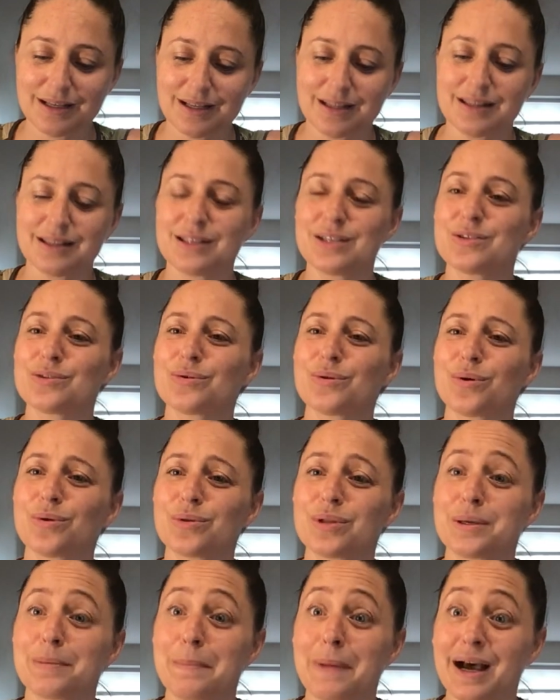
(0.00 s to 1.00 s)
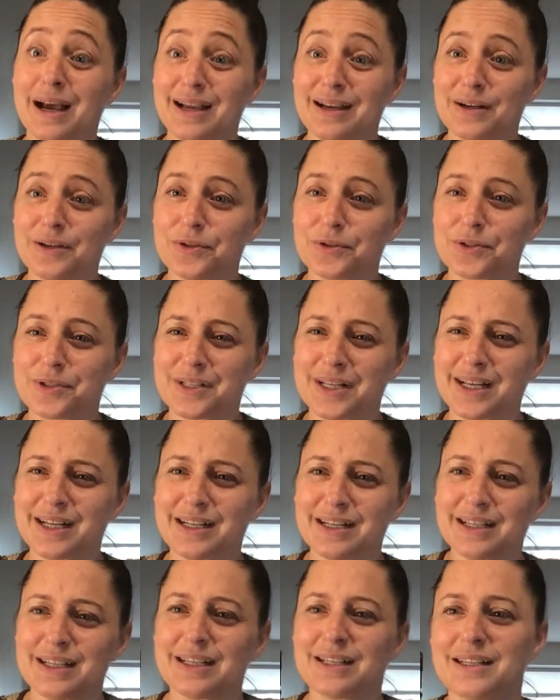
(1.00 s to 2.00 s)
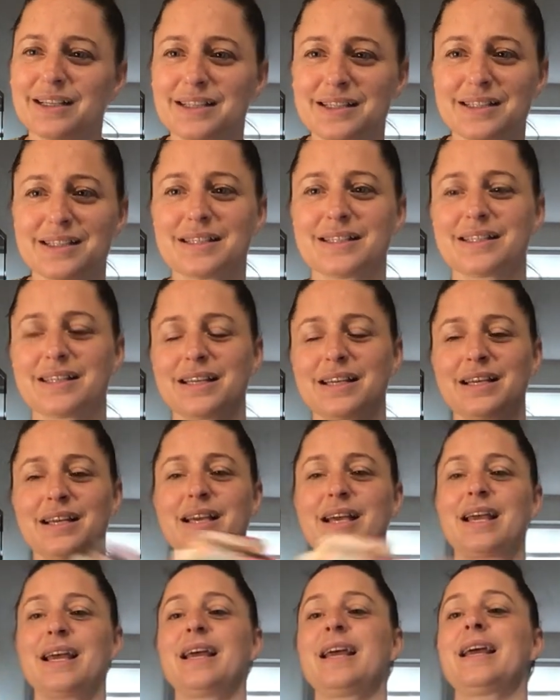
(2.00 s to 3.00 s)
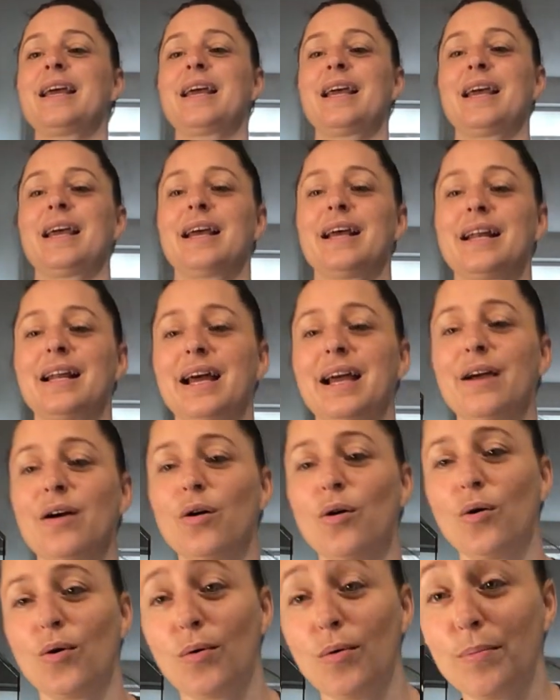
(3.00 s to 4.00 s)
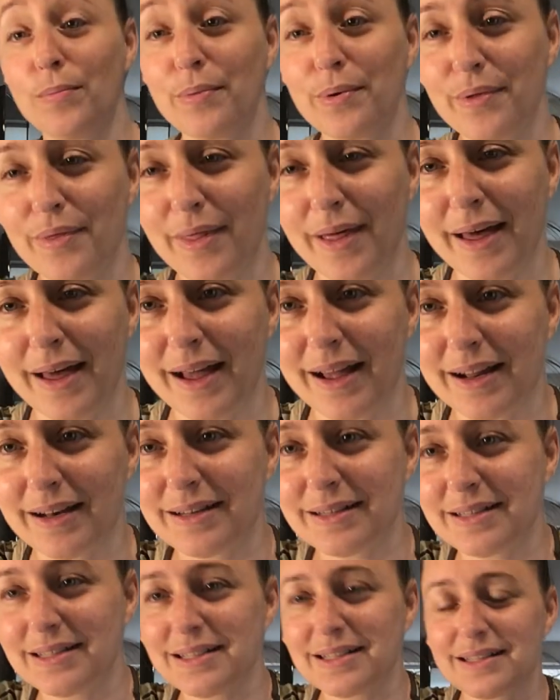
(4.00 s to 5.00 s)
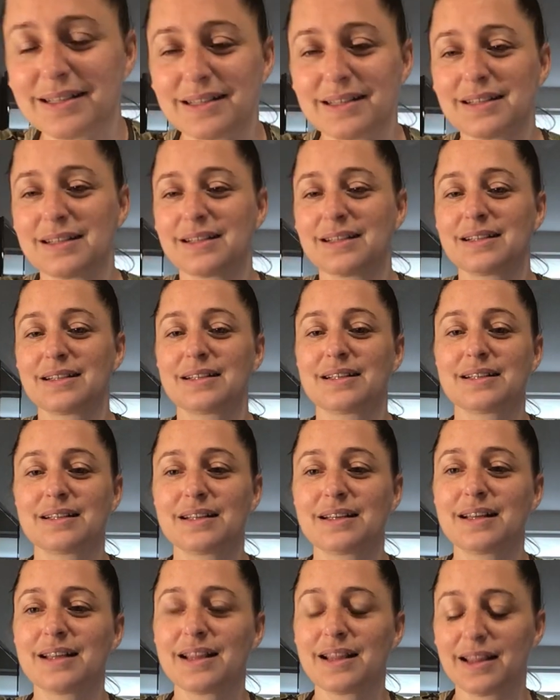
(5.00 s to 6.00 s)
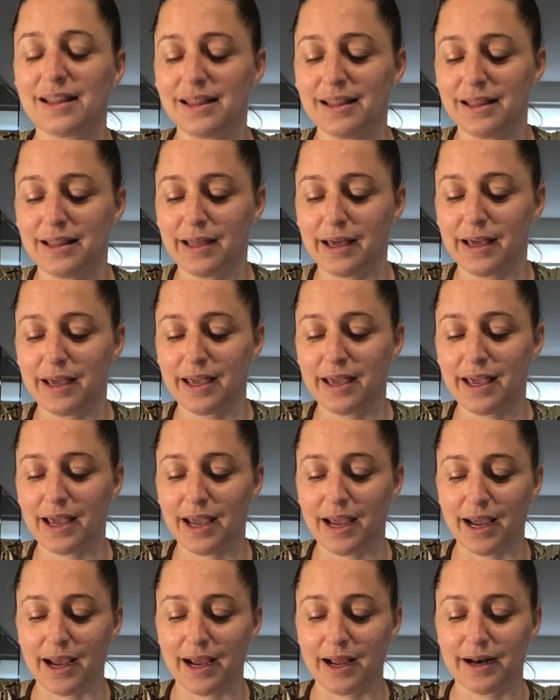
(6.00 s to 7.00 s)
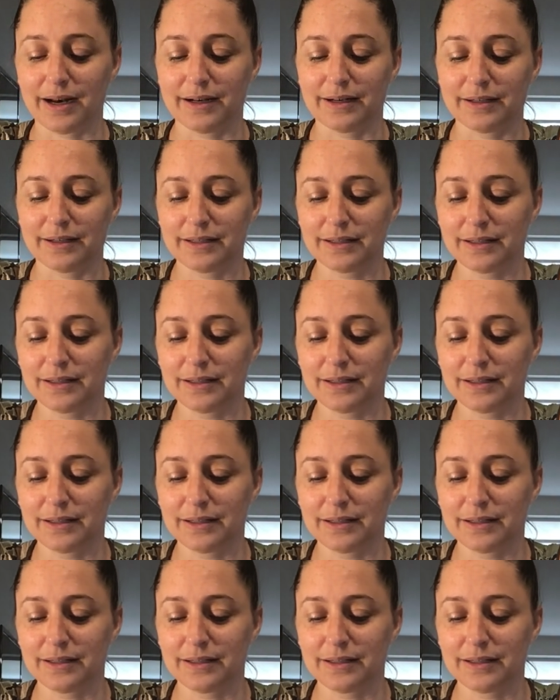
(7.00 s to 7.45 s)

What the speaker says: These are only my understandings. And I hope that they can